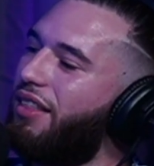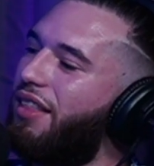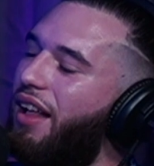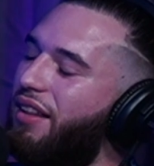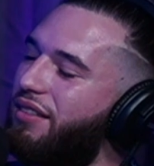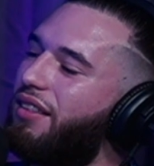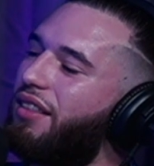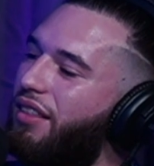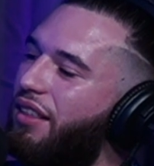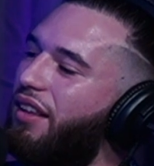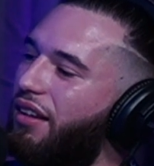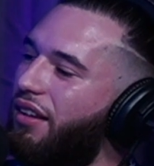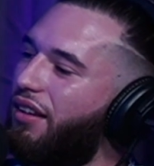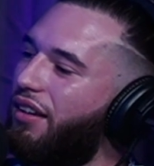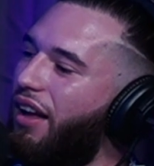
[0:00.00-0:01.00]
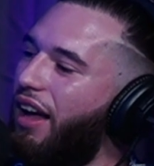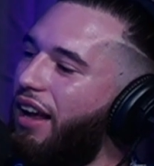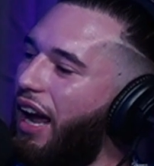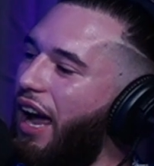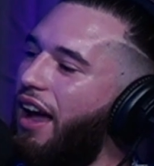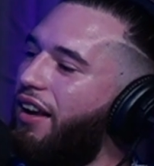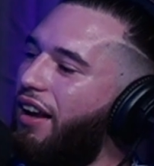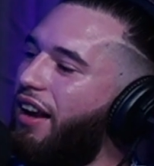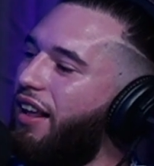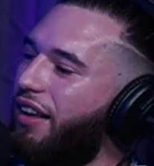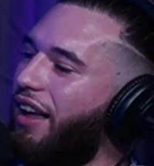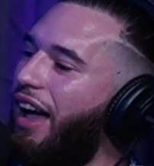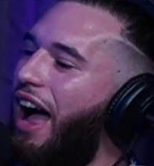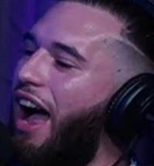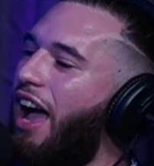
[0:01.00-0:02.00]
that. That's the thing. I
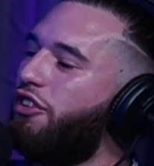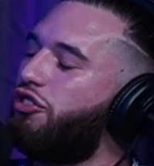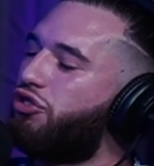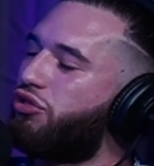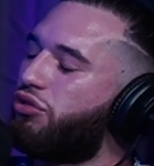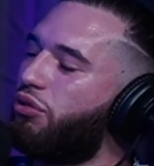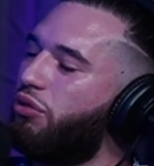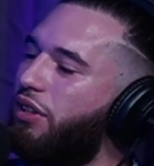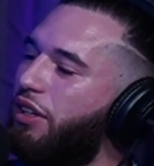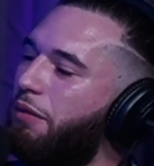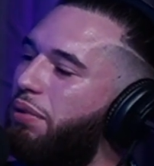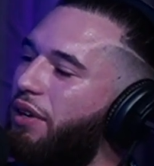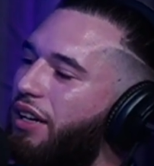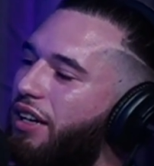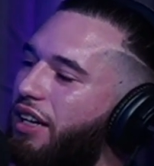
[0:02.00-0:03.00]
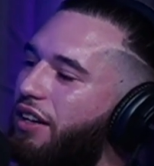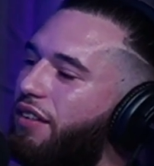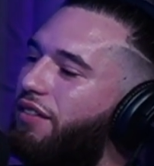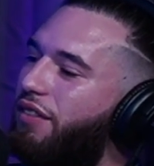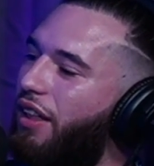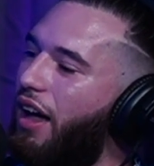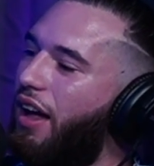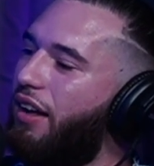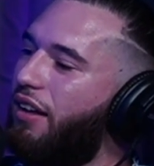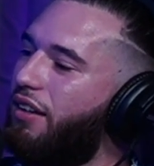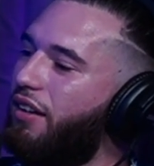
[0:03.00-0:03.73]
like I truly believe that